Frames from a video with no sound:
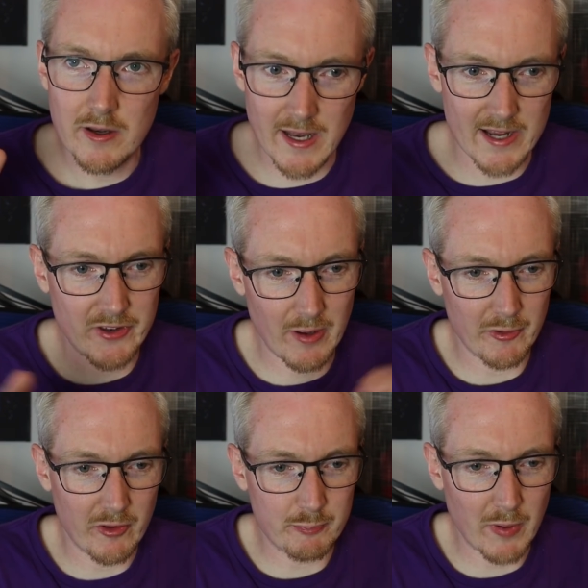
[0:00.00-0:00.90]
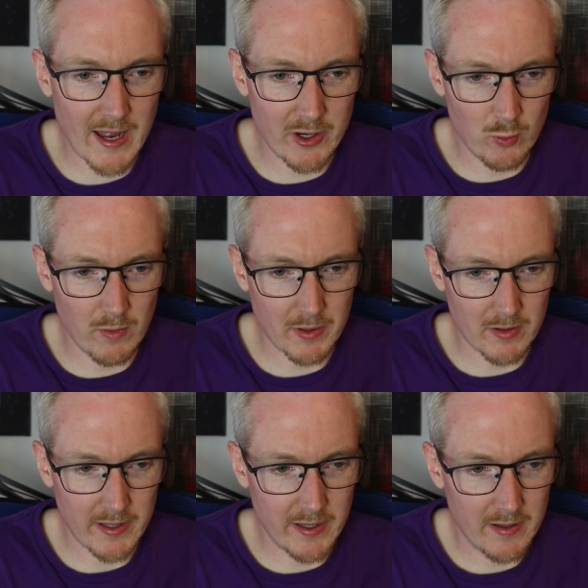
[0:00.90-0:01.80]
Next up is a brand new
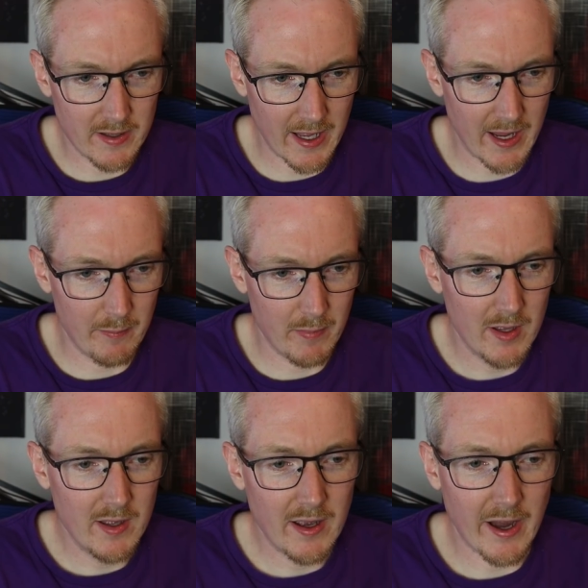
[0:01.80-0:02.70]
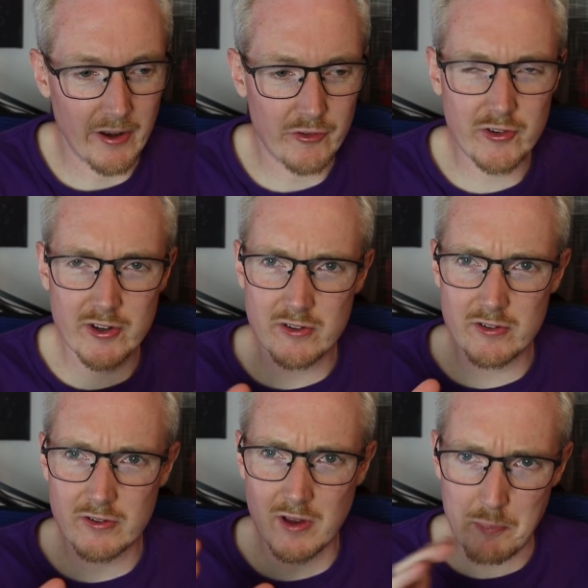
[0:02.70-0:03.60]
ability, and it's
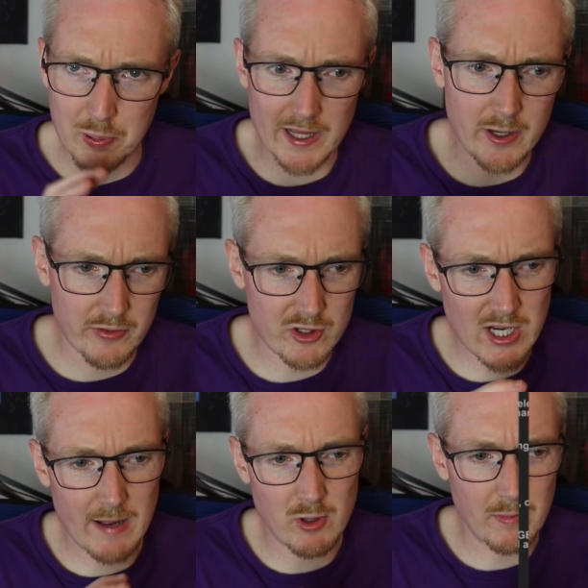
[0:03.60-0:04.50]
a play on the Chapter